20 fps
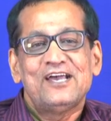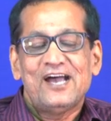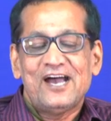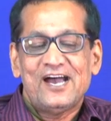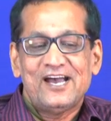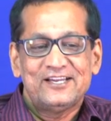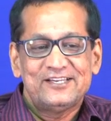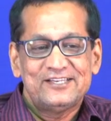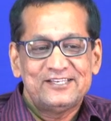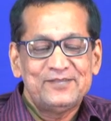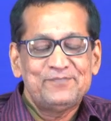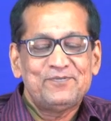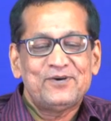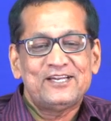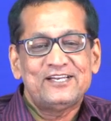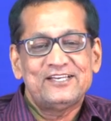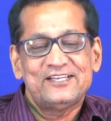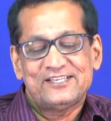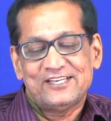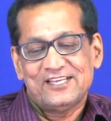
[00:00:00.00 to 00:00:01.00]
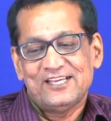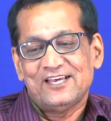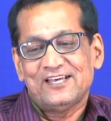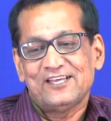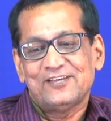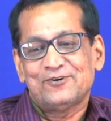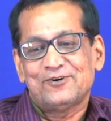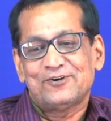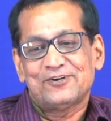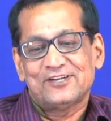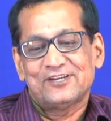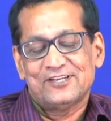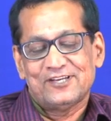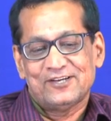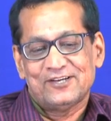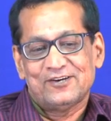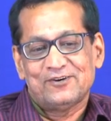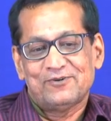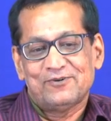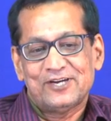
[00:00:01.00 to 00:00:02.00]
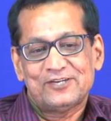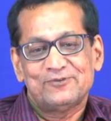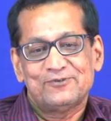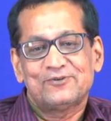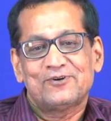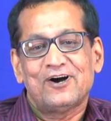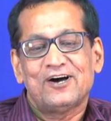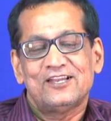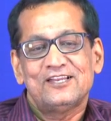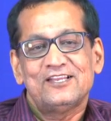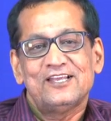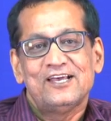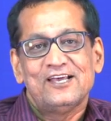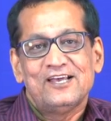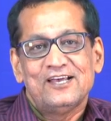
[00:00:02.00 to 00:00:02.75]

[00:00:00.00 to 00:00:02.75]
and different your what you call,